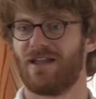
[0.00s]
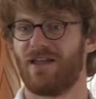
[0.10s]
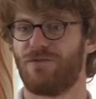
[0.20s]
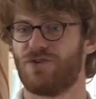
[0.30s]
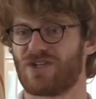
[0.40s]

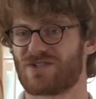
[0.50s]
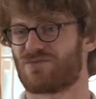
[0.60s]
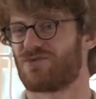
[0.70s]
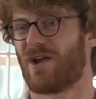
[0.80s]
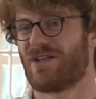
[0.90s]
if you
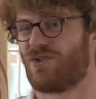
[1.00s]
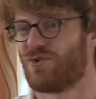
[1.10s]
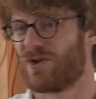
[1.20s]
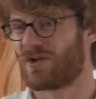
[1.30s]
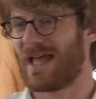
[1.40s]
just try to
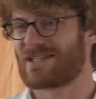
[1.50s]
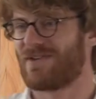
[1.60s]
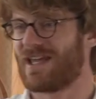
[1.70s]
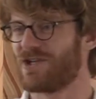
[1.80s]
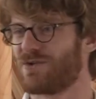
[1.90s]
do a
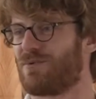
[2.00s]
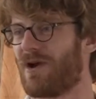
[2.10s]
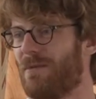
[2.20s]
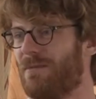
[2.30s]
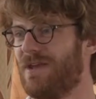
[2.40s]
classification
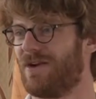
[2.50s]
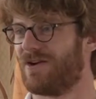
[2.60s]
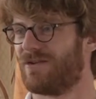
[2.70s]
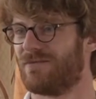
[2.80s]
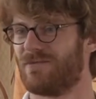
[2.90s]
problem
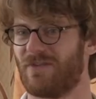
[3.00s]
here,